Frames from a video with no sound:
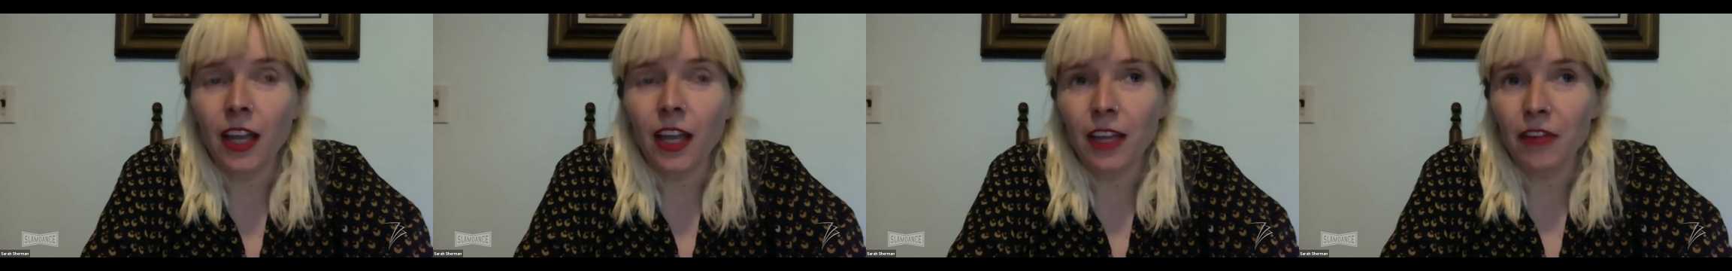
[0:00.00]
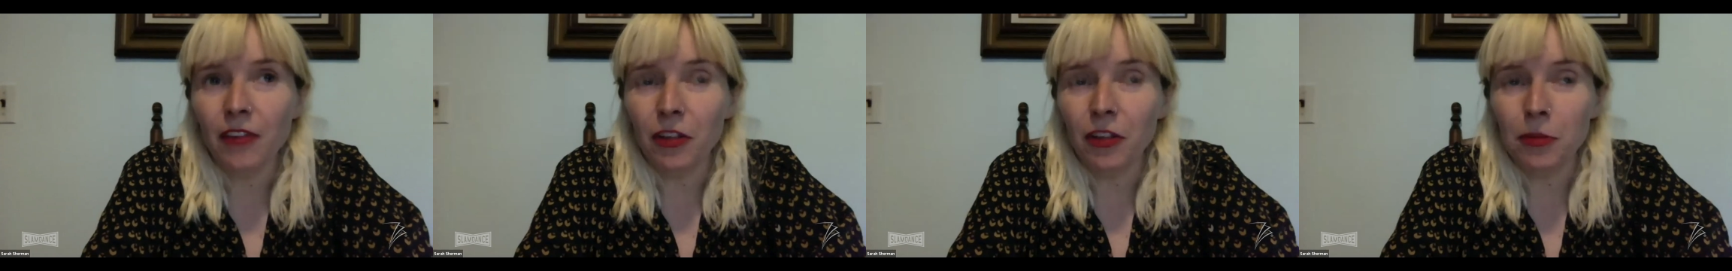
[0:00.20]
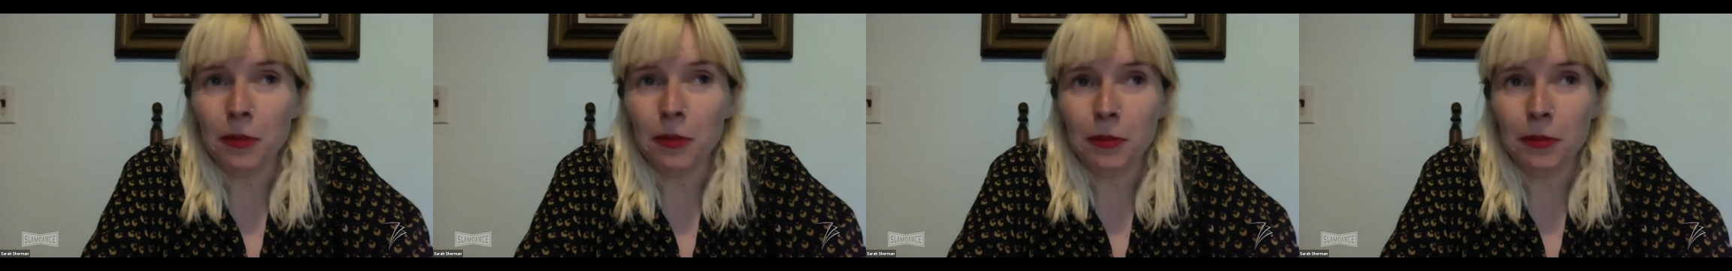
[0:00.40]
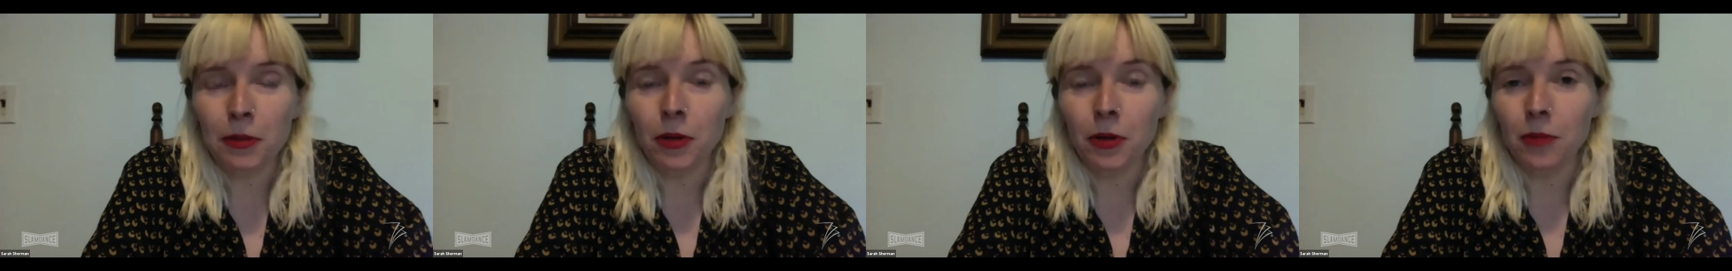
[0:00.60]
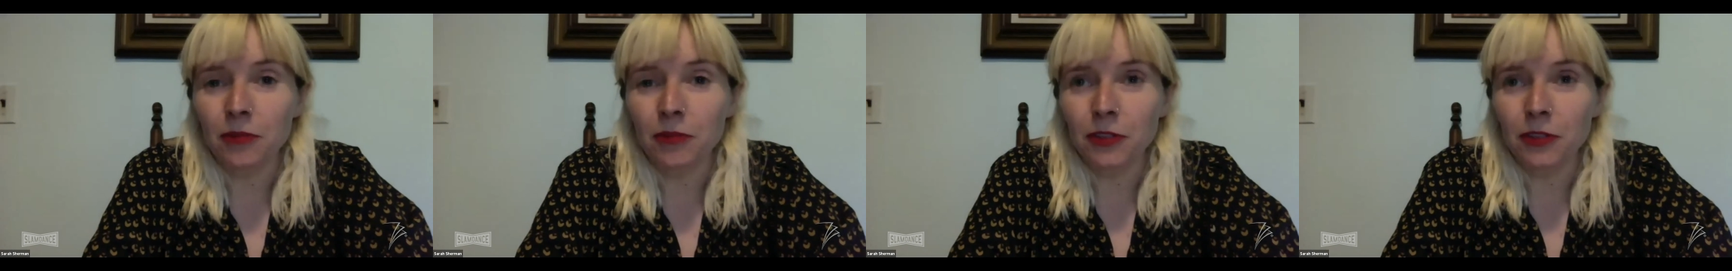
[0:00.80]
other people,
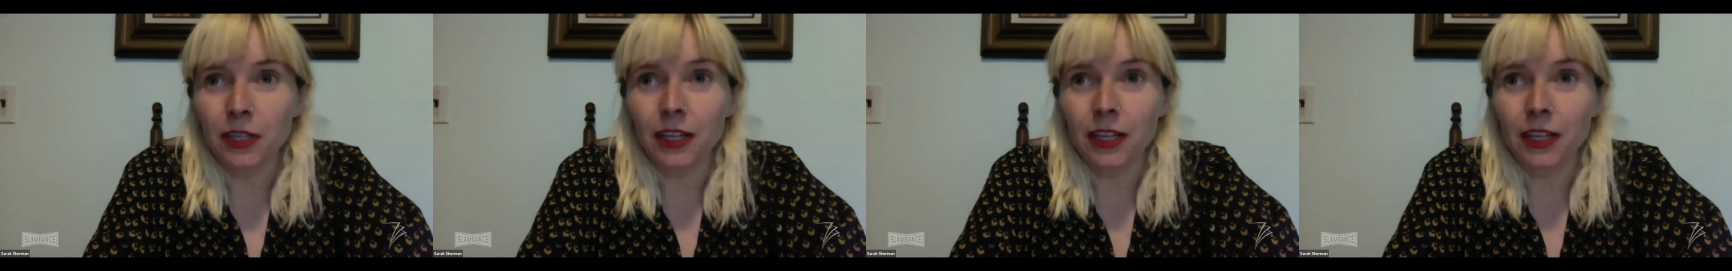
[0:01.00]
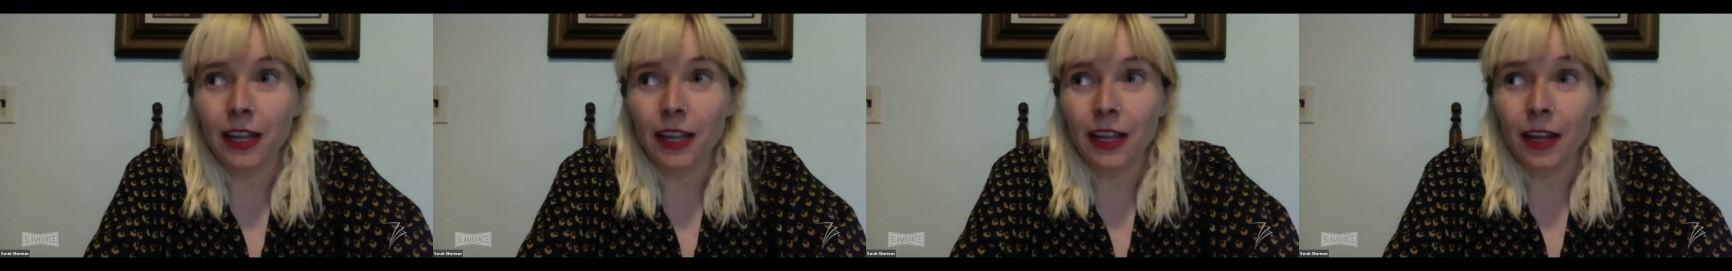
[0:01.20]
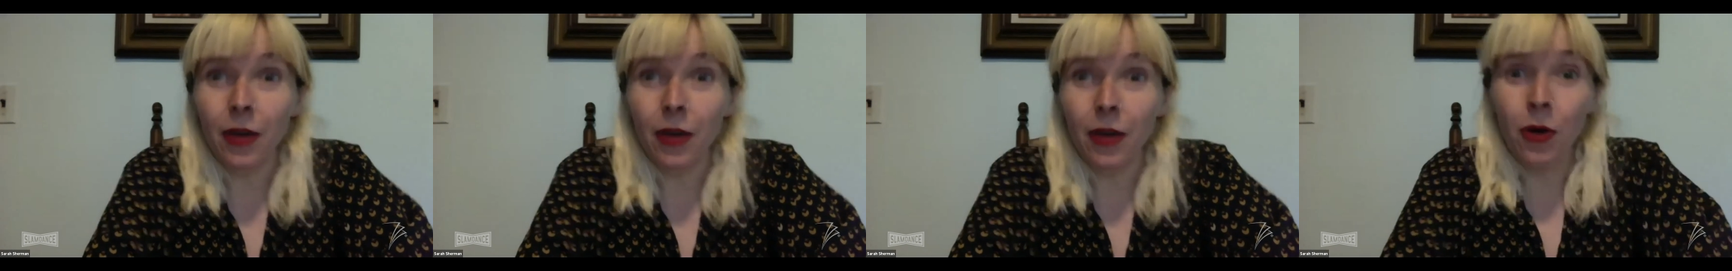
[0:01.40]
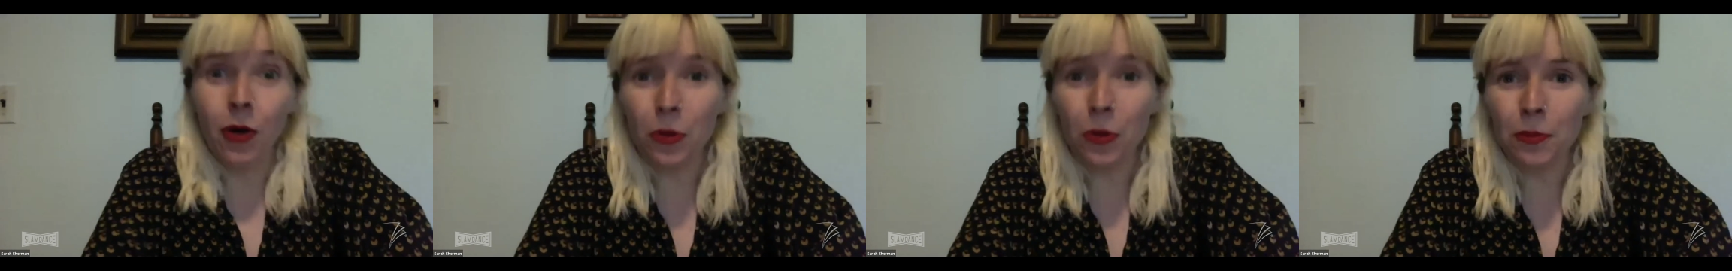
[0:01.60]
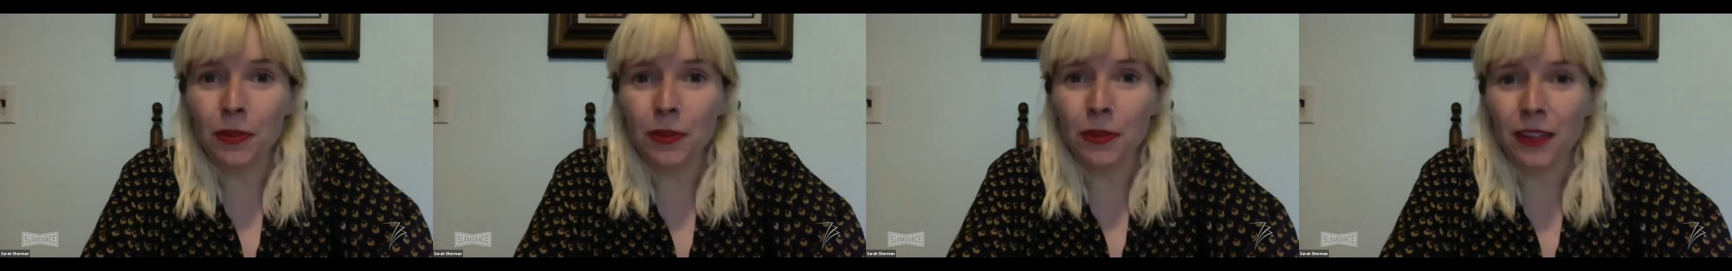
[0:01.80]
hopefully, like,
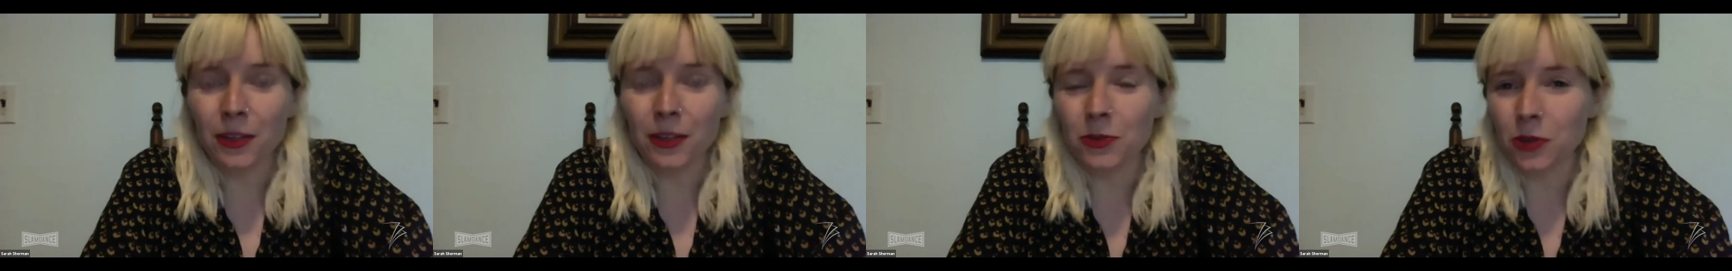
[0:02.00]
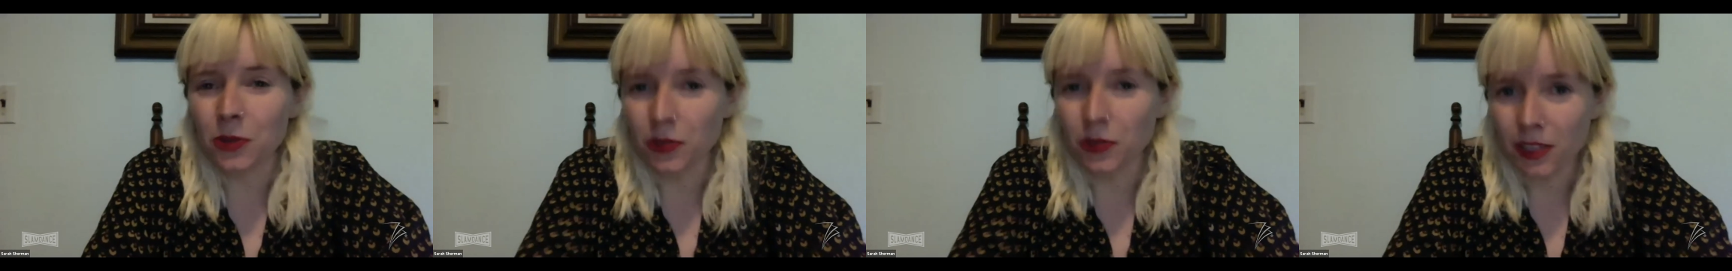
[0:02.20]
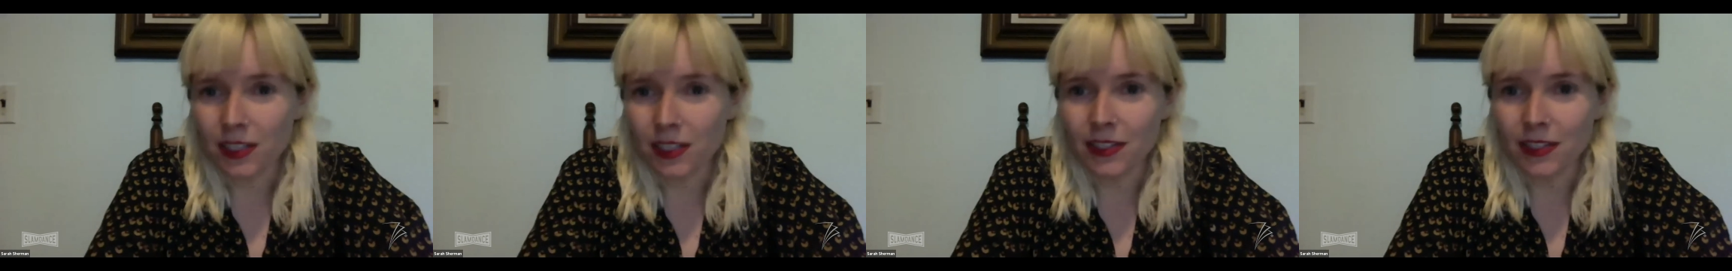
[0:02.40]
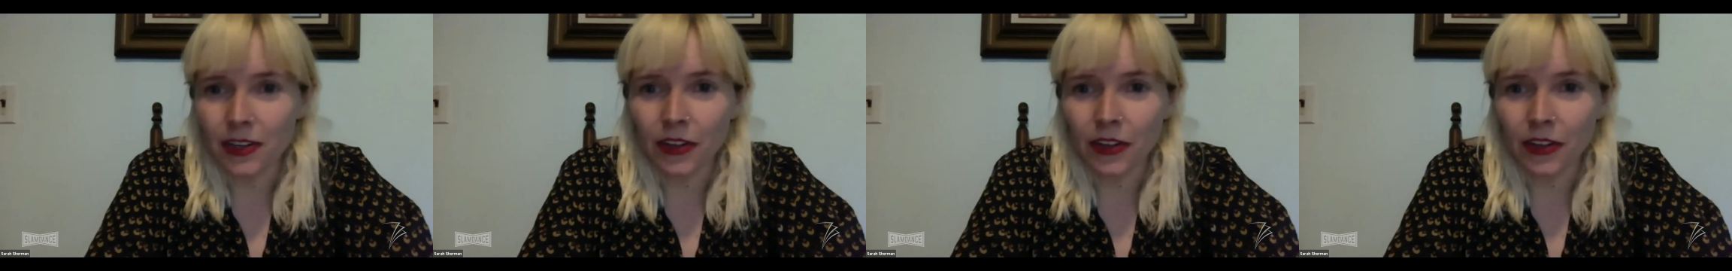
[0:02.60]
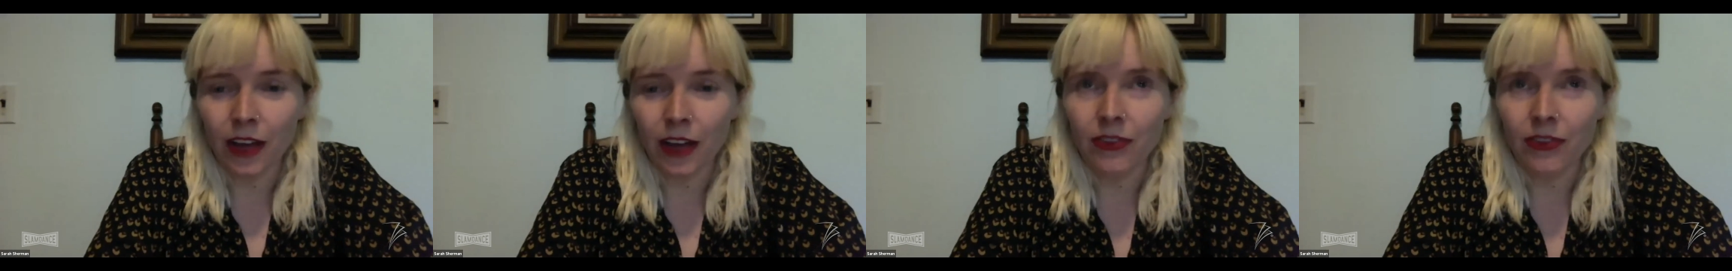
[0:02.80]
hope that you don't
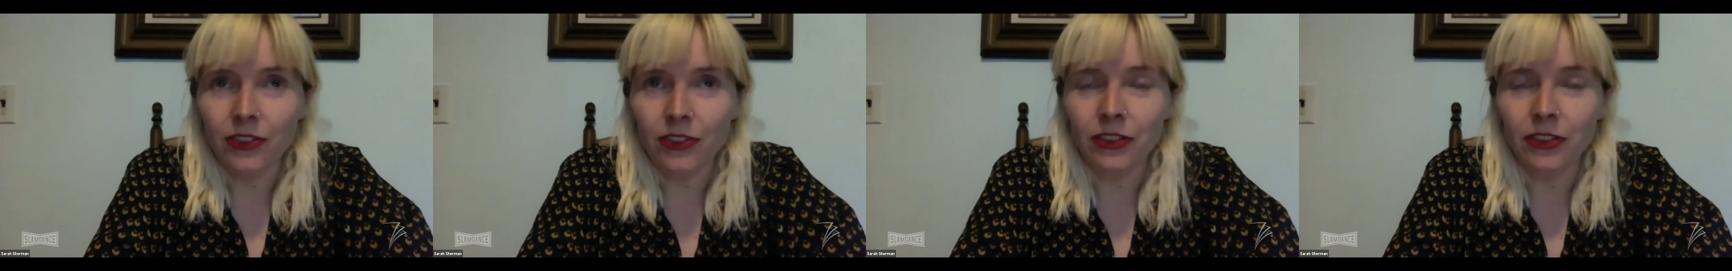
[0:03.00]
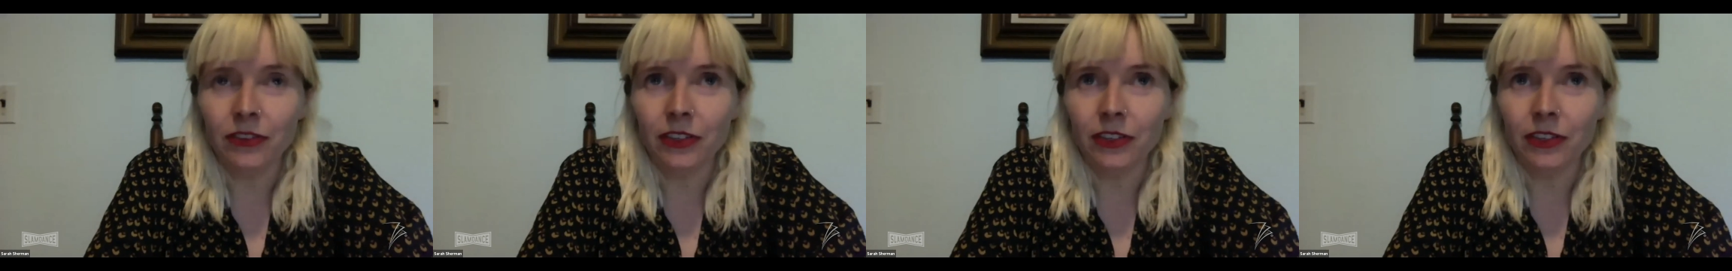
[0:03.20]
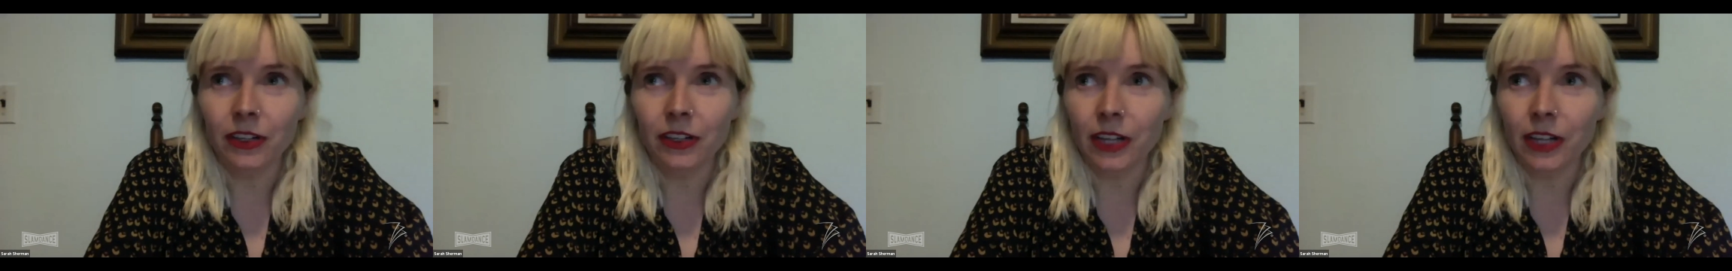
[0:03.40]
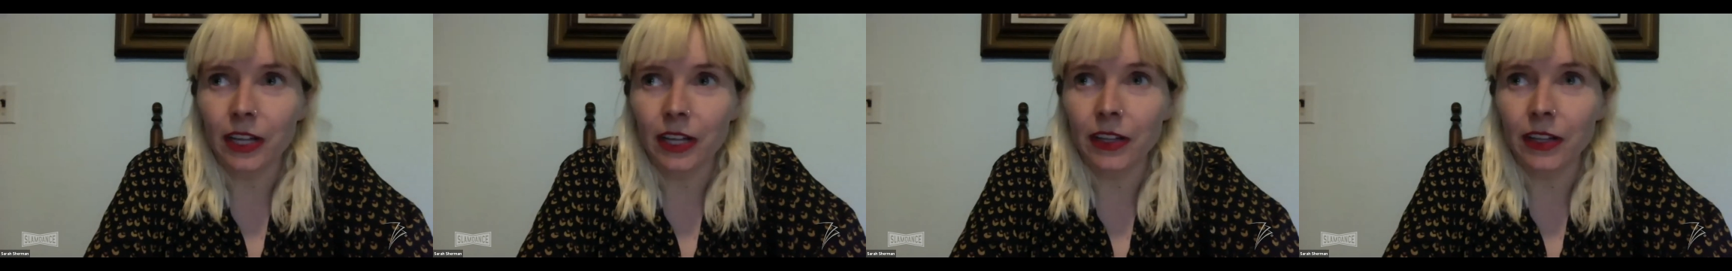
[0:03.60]
necessarily have to live in LA.